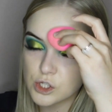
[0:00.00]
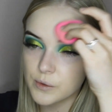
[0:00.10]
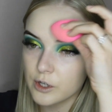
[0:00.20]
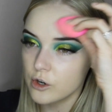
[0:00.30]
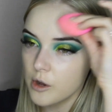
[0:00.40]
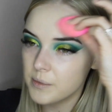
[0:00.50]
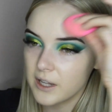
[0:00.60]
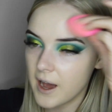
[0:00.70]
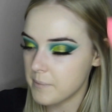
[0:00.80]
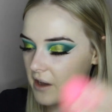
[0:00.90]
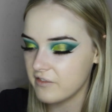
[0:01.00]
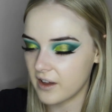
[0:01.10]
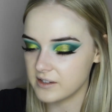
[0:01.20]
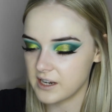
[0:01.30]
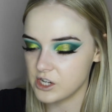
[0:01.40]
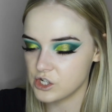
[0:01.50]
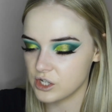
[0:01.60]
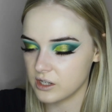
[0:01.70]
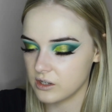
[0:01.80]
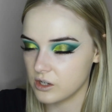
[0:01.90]
So I don't apply my
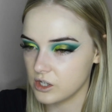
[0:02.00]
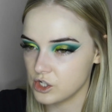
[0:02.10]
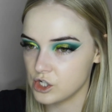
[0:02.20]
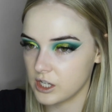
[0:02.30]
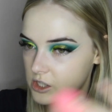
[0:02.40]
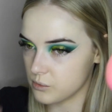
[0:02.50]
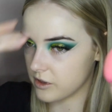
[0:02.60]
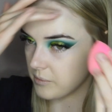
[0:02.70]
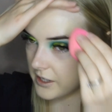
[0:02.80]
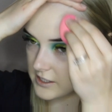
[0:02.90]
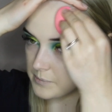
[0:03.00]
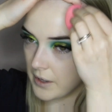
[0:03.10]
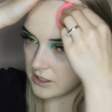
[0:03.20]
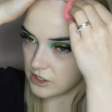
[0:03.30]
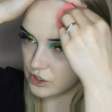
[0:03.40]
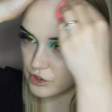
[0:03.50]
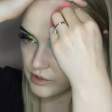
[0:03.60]
foundation just with my sponge